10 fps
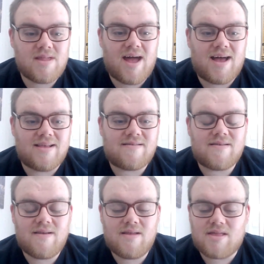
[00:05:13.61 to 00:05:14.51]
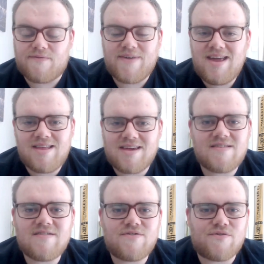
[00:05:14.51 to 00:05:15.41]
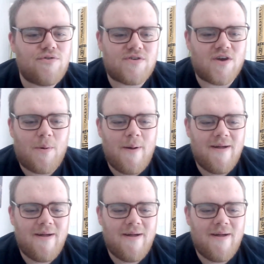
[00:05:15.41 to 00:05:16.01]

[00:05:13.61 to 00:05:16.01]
as the Phoenix Screwjob.